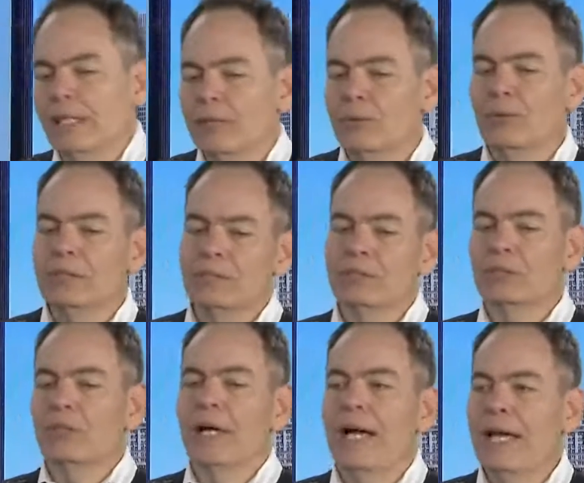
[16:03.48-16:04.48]
the reason it's
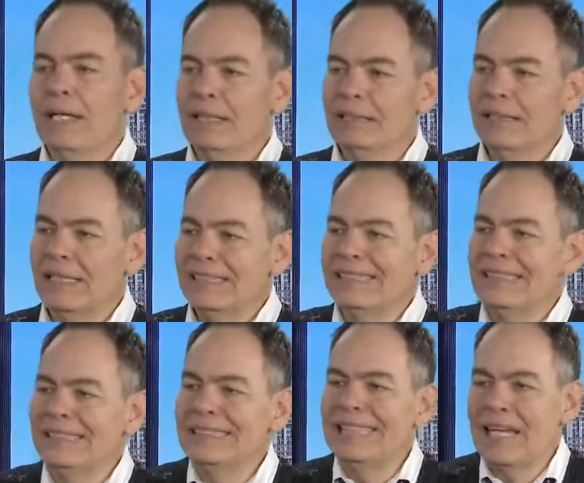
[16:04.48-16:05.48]
so high is that it's
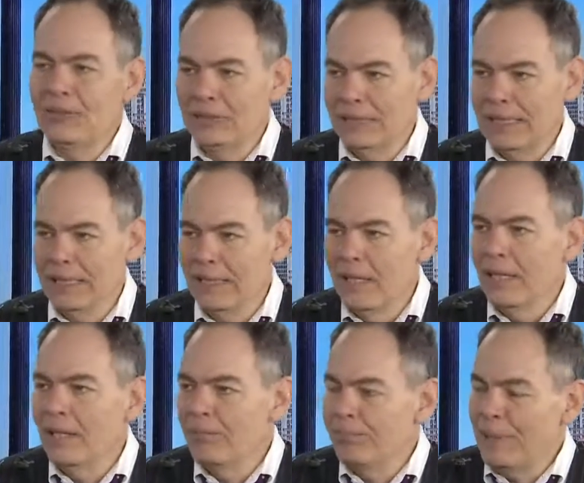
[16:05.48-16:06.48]
discounting
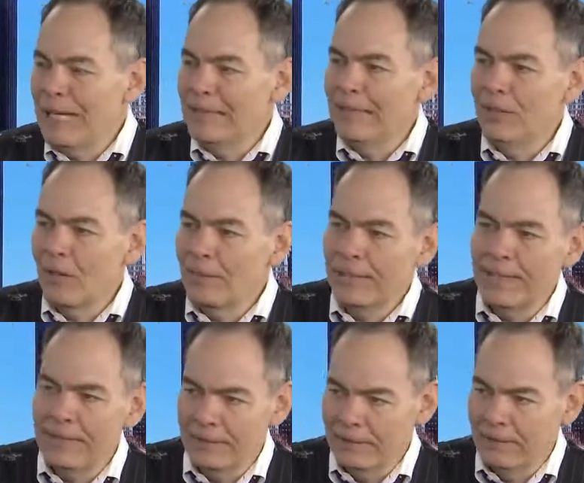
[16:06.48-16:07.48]
of banking
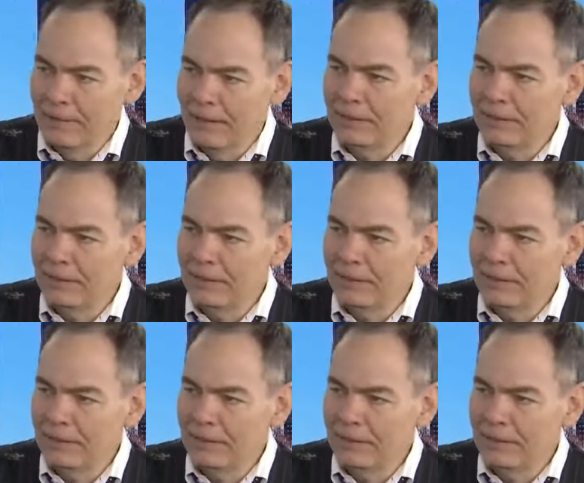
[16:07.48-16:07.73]
Armageddon.